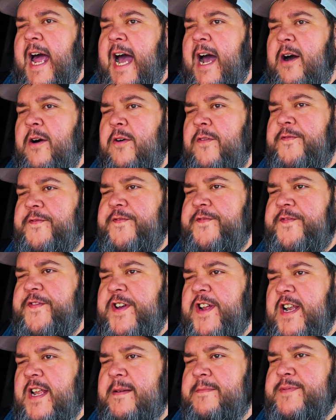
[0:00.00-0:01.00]
I'll
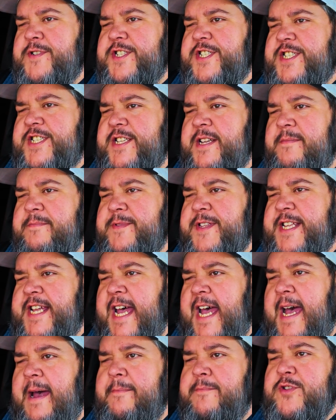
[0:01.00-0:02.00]
fill up
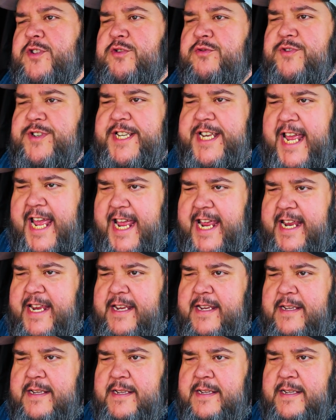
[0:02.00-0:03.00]
sometime today.